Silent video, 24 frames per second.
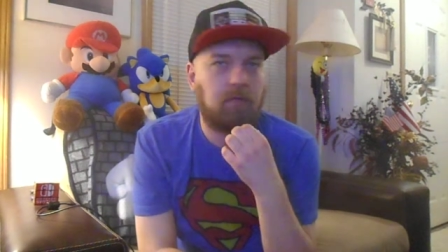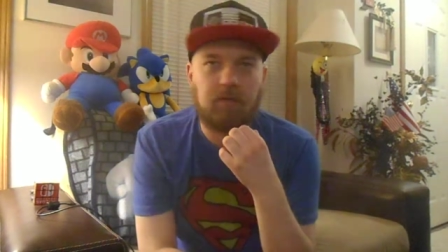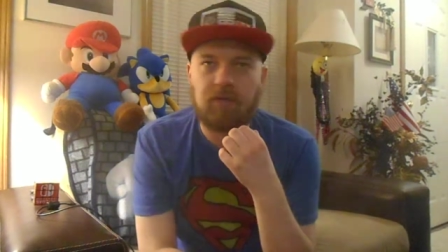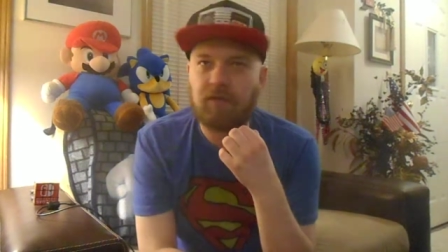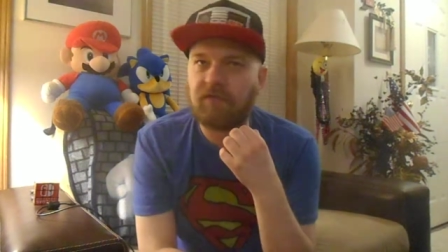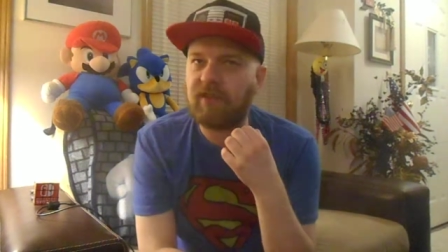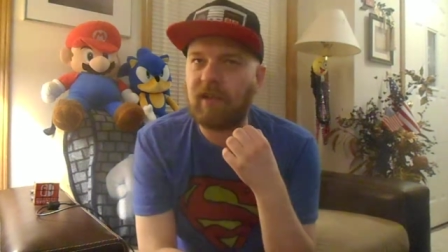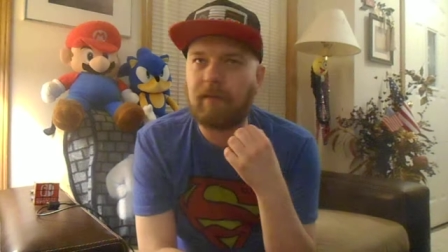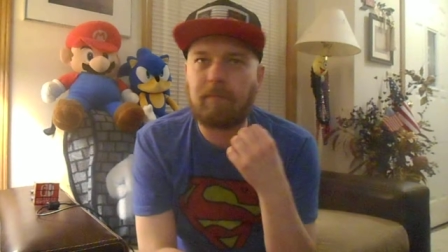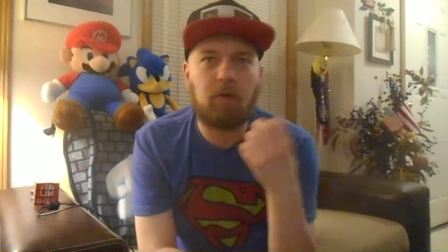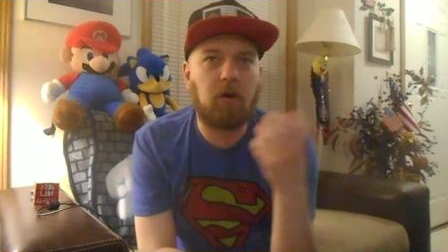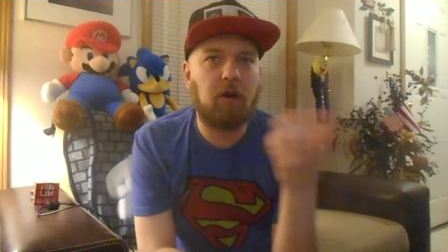just
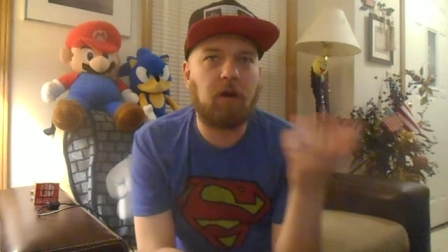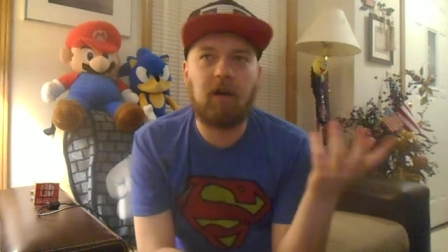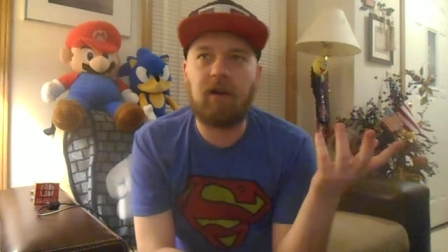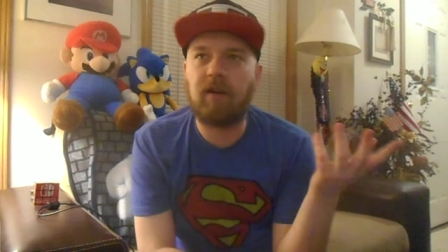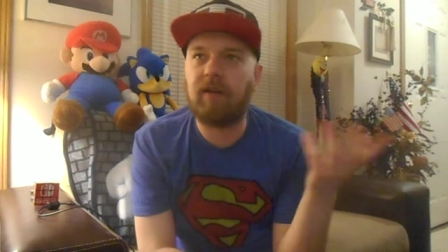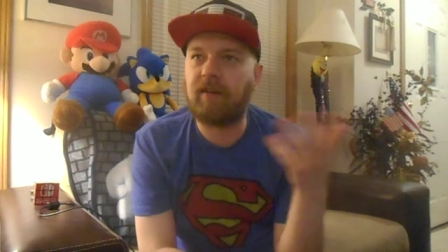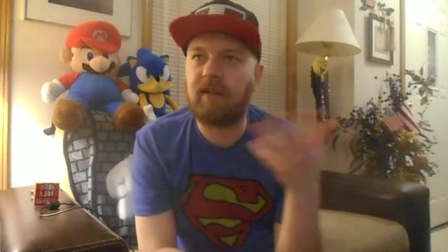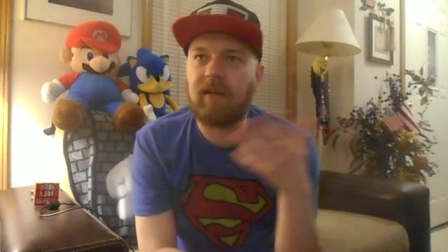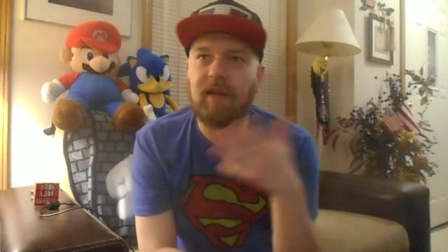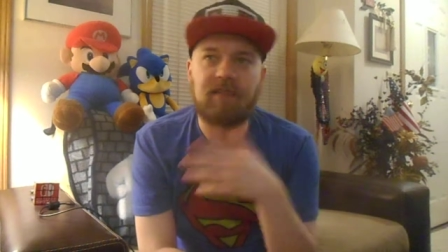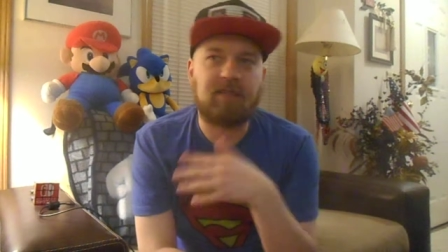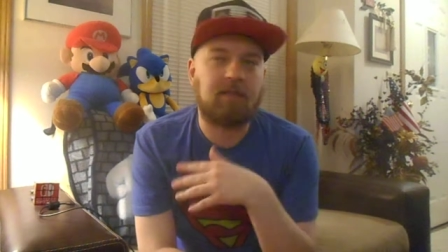like Mario Kart
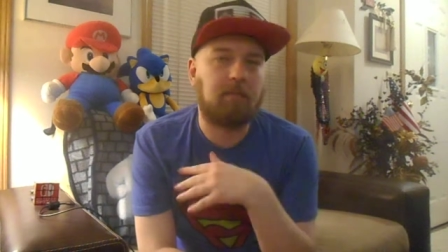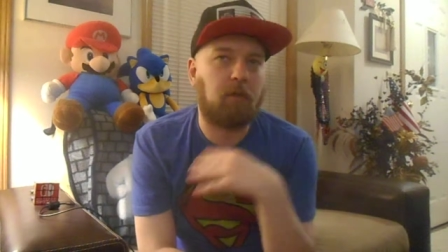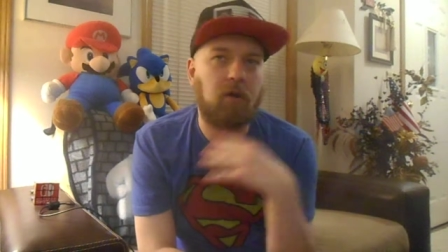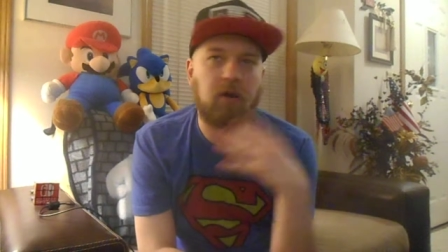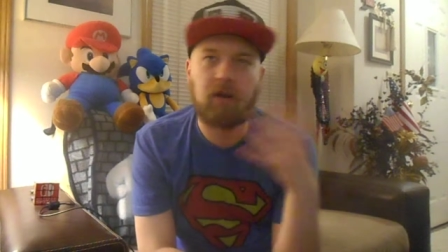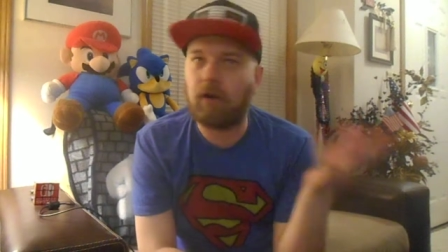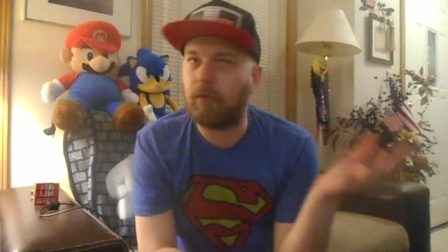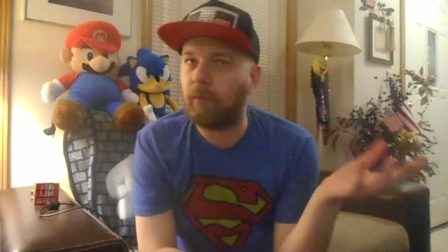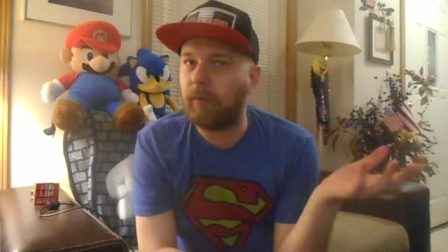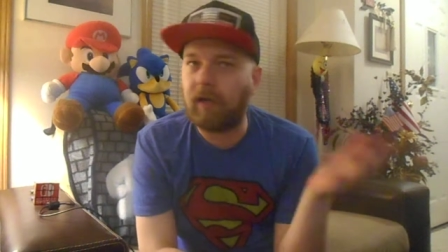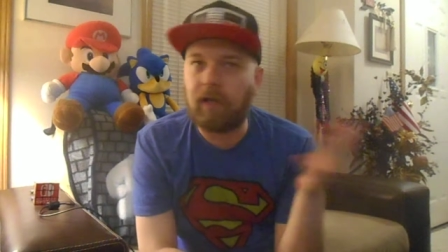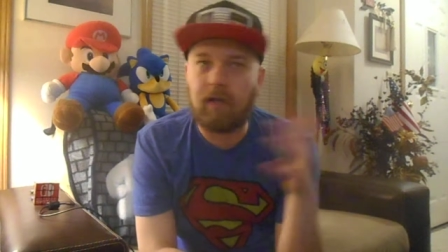DS and Mario
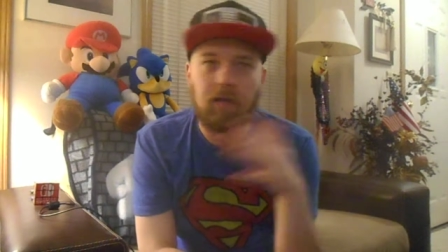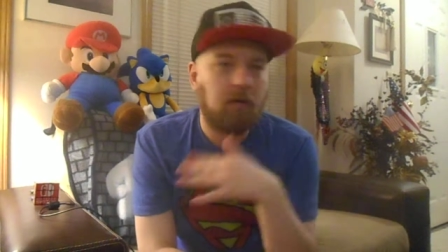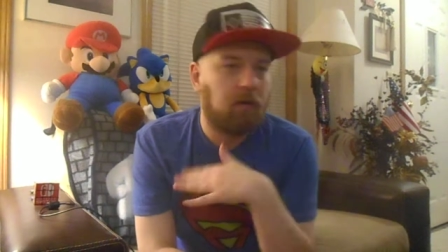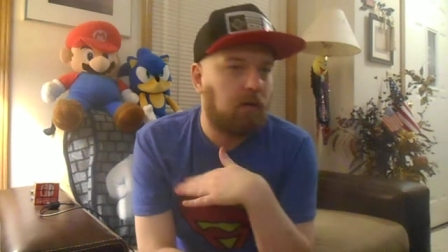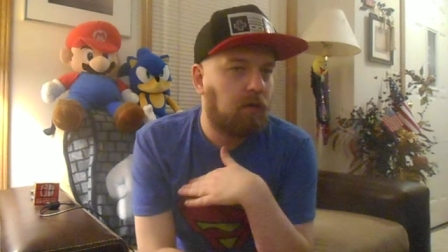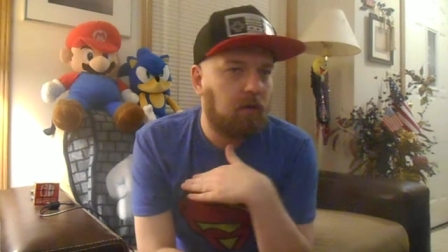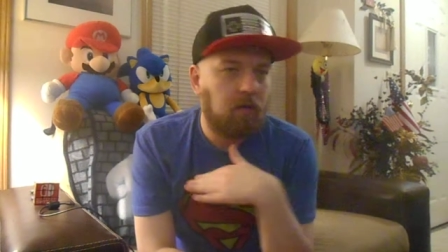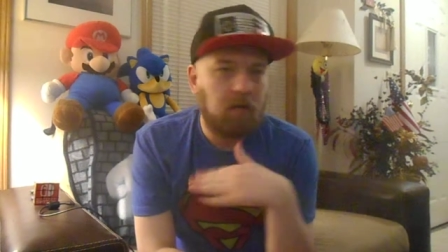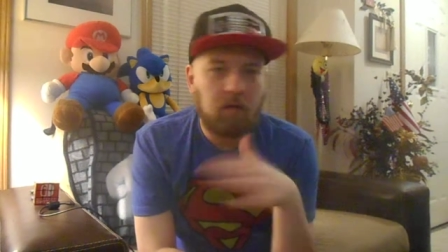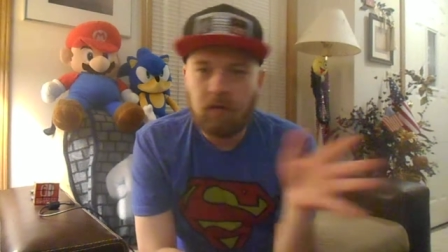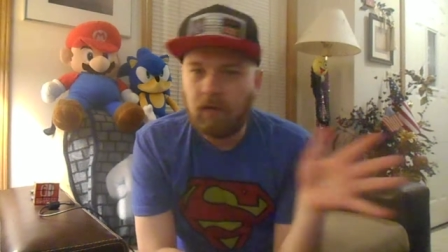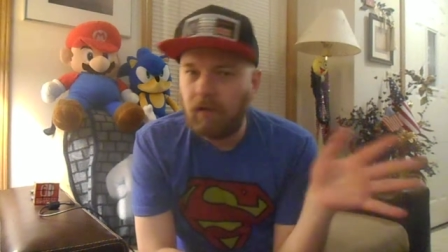Kart Wii,
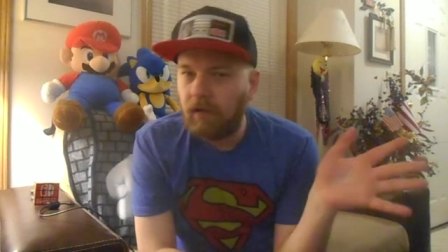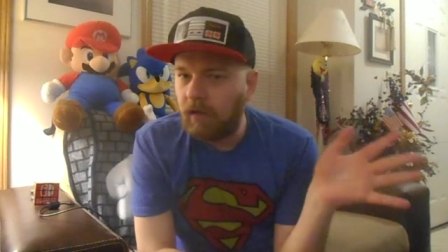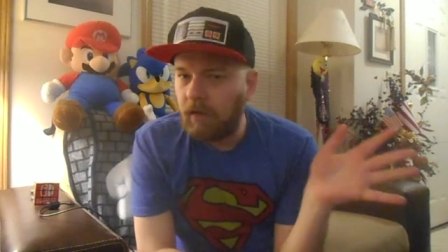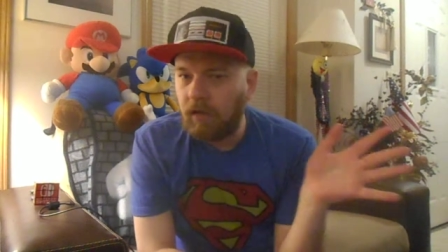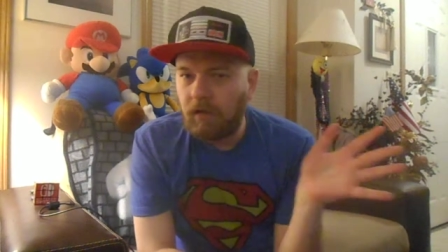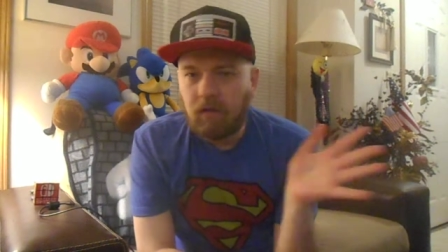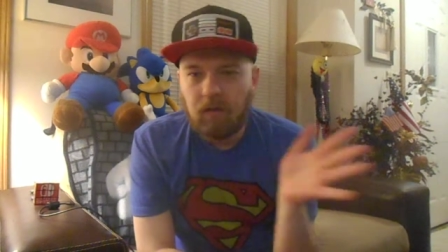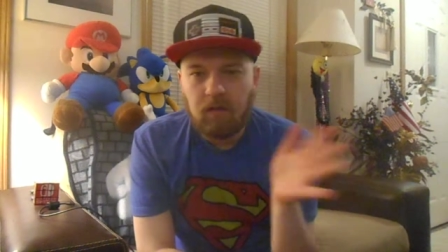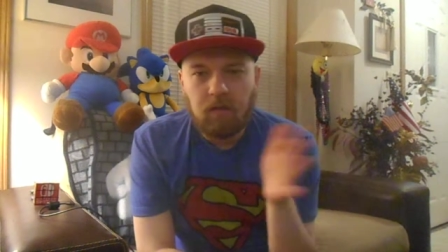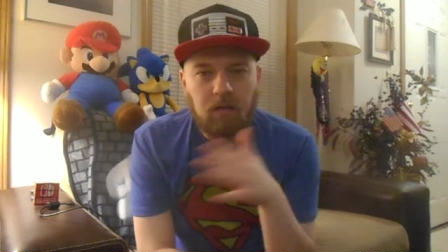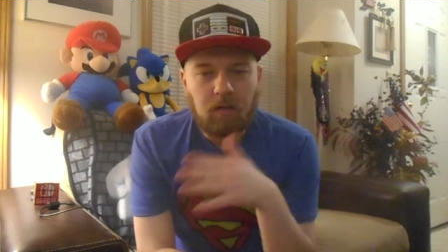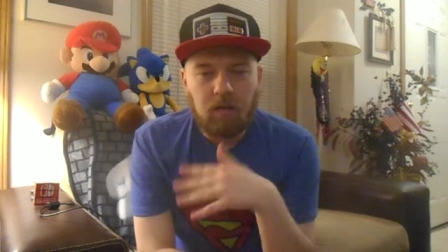
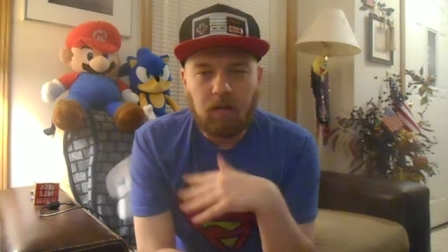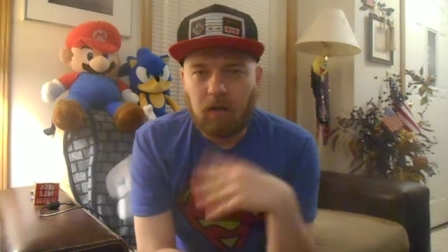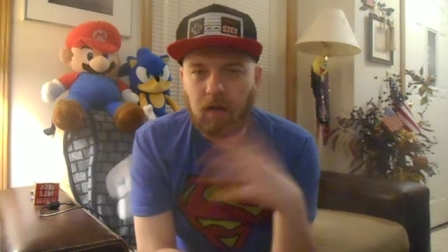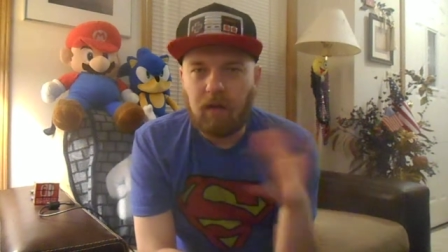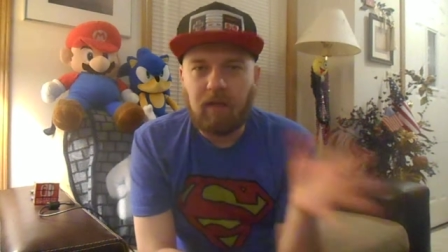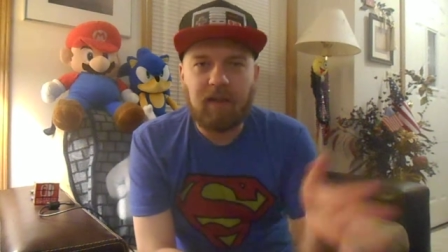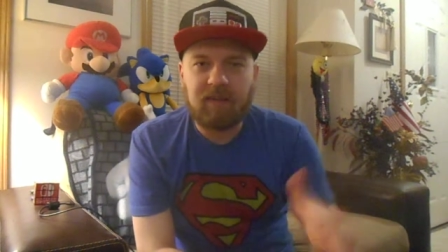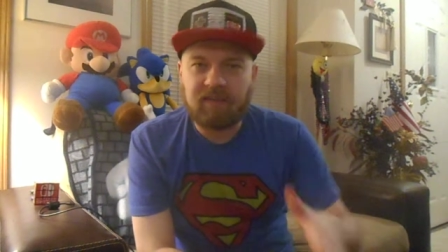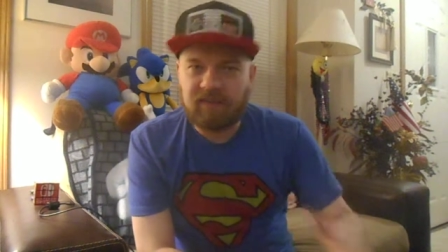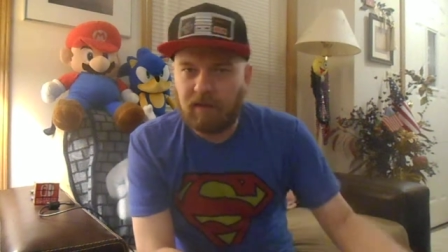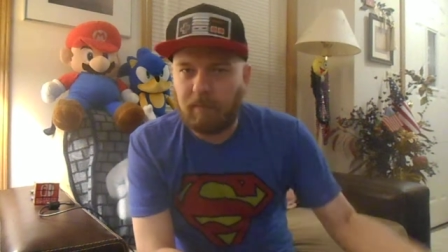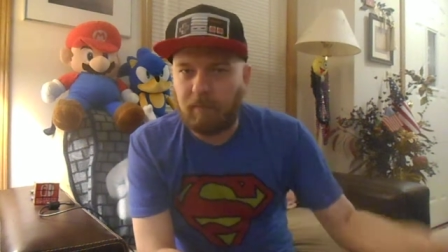
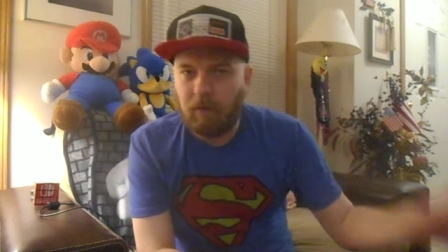like I said,